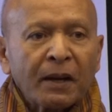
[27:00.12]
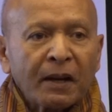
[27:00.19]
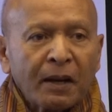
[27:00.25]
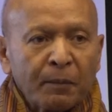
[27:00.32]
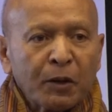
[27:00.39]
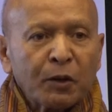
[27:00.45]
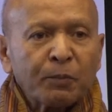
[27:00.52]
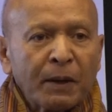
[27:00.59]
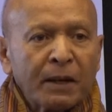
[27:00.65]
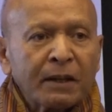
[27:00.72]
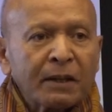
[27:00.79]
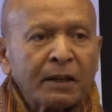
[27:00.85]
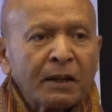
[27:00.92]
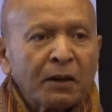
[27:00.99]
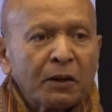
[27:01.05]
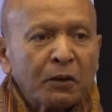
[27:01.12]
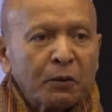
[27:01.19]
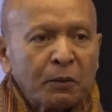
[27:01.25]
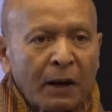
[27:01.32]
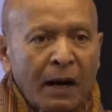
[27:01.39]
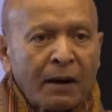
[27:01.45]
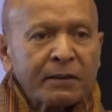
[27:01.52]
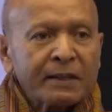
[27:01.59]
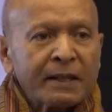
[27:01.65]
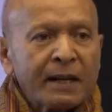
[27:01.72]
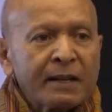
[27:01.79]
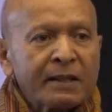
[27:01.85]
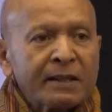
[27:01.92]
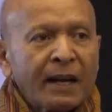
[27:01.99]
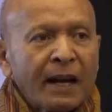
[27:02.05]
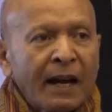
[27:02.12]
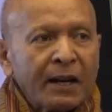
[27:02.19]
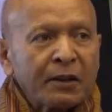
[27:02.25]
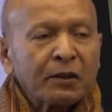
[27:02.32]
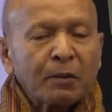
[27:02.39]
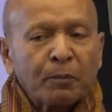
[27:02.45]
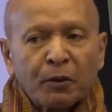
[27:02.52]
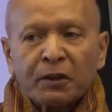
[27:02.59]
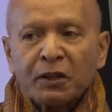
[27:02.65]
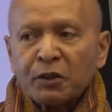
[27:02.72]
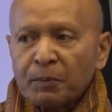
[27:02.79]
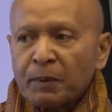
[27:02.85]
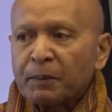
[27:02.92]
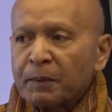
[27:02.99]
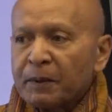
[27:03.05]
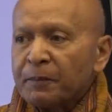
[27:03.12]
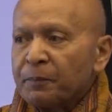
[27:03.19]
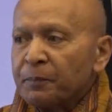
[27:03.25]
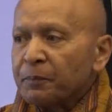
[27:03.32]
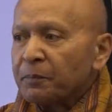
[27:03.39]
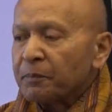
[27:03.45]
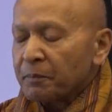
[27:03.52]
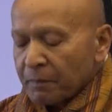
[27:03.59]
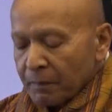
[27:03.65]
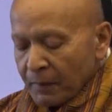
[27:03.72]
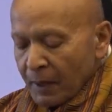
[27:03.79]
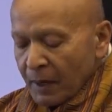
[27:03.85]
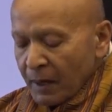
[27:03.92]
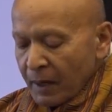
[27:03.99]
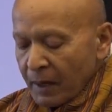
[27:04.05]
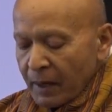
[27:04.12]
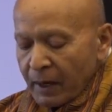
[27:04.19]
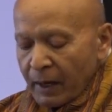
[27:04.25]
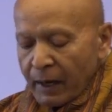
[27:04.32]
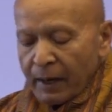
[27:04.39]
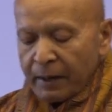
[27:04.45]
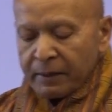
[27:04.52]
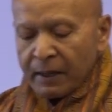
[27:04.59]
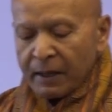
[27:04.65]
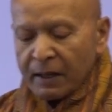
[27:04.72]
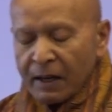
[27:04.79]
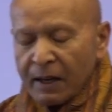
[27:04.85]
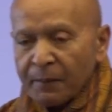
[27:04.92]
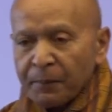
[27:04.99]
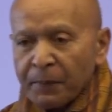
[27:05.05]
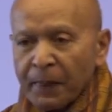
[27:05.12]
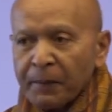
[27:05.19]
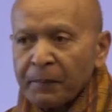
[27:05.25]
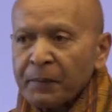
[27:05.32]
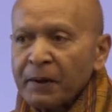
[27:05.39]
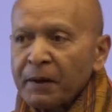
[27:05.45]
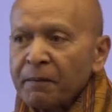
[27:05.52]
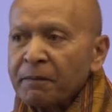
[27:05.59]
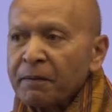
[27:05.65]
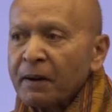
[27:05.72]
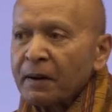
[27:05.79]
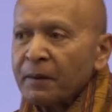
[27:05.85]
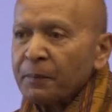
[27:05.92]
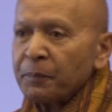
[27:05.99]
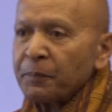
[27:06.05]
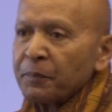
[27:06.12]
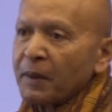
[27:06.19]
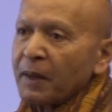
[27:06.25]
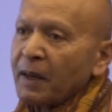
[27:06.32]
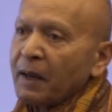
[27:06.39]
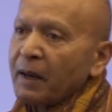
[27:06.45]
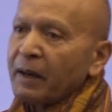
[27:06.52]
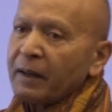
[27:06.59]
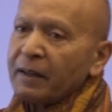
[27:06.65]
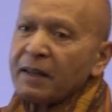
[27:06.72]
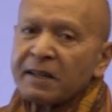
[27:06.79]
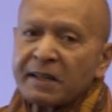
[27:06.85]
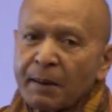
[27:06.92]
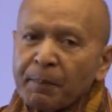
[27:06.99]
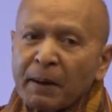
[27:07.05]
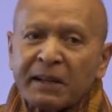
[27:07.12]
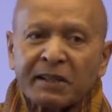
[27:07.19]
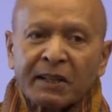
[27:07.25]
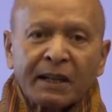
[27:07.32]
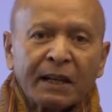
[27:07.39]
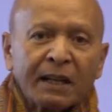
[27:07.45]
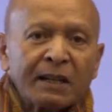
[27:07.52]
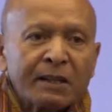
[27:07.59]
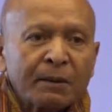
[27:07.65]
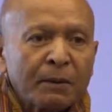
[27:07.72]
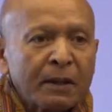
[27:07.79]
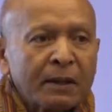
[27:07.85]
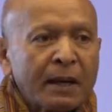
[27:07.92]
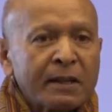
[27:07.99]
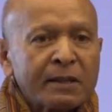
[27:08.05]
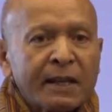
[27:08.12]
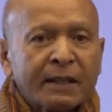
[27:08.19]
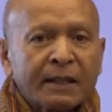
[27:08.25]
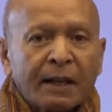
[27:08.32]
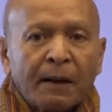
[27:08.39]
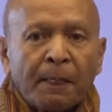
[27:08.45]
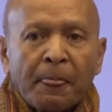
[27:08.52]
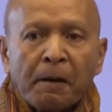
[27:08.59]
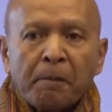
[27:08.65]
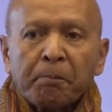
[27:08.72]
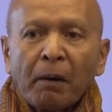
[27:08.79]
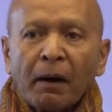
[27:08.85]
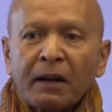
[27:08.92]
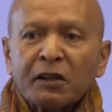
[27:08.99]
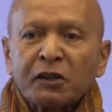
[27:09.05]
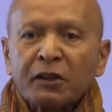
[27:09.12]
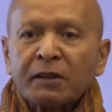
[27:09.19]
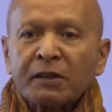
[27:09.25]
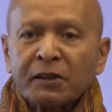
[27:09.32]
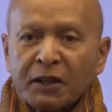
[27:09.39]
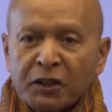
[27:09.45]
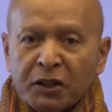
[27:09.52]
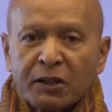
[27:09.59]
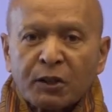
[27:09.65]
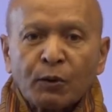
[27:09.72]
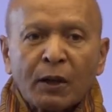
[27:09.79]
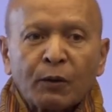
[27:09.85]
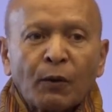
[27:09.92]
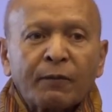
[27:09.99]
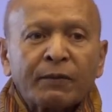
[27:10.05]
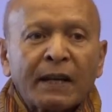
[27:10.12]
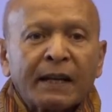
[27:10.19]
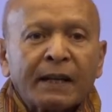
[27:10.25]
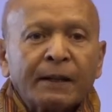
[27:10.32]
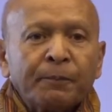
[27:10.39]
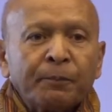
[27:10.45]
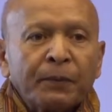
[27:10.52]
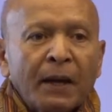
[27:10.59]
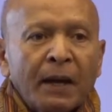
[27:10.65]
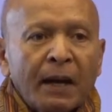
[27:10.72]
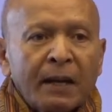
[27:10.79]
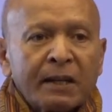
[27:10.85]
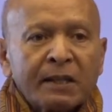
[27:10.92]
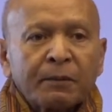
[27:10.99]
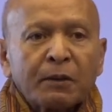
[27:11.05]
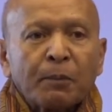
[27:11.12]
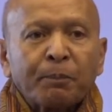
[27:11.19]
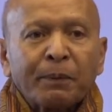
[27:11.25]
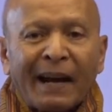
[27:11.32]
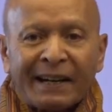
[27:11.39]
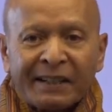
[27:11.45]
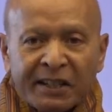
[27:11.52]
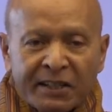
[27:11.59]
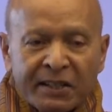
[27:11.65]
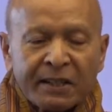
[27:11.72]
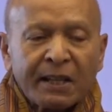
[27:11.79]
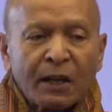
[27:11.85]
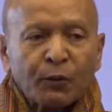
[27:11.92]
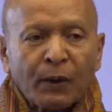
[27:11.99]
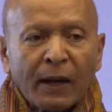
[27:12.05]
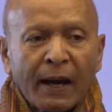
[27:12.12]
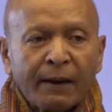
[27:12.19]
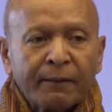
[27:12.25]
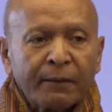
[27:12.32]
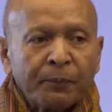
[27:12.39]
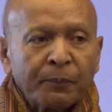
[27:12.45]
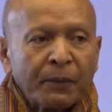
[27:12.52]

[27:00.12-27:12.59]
commitment to ourselves and to the Bhutanese people. I think if these are basically some of the things that policy decisions that we've taken and some of the practices that we have.